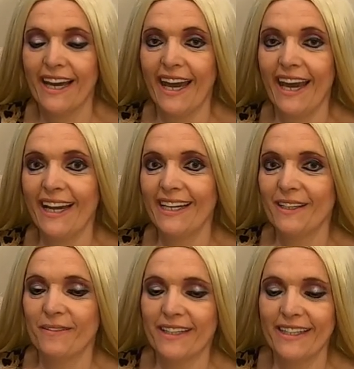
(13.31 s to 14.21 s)

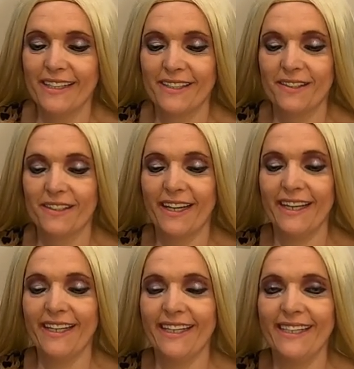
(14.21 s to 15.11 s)
Anyways,
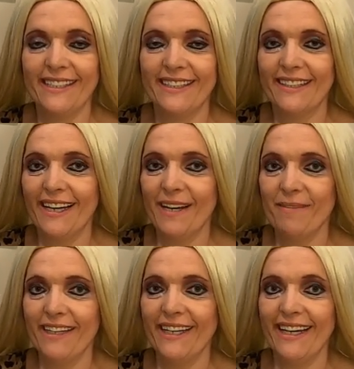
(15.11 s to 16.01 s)
today it is time
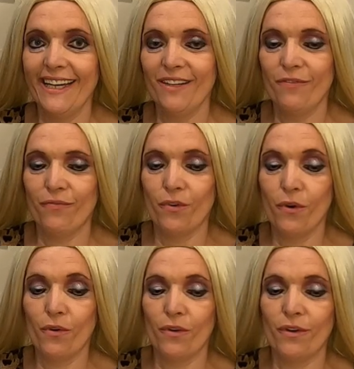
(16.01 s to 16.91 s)
again
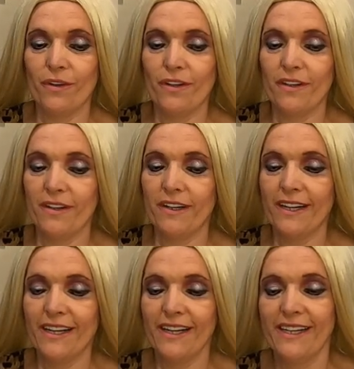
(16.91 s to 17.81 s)
for
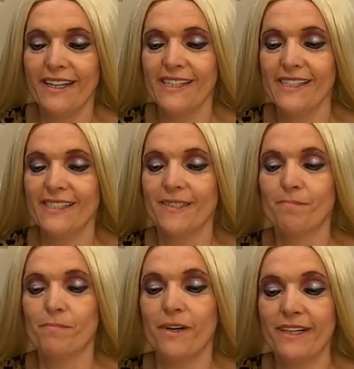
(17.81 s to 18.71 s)

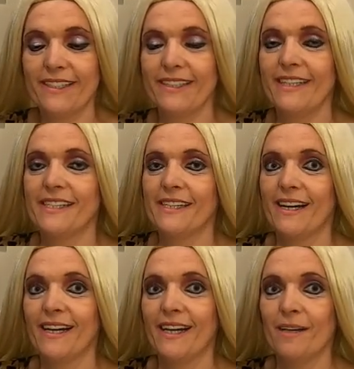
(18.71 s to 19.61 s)
Boxy
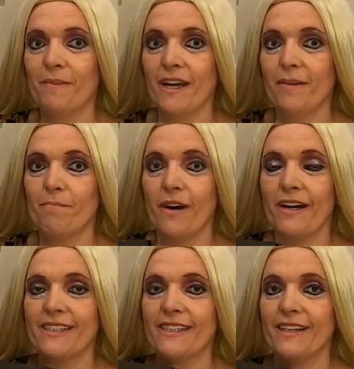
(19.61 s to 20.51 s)
Charm
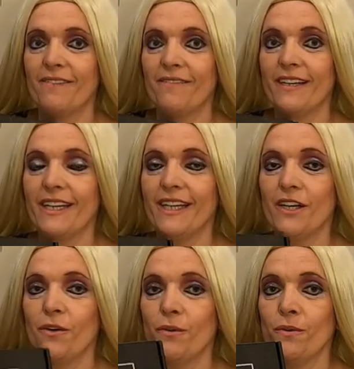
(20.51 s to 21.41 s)
unboxing
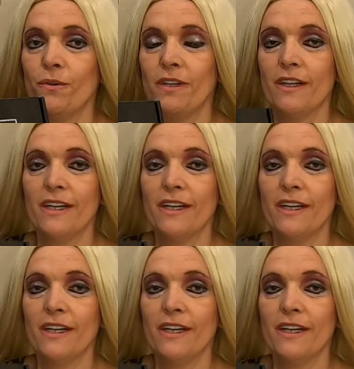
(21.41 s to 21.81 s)
video.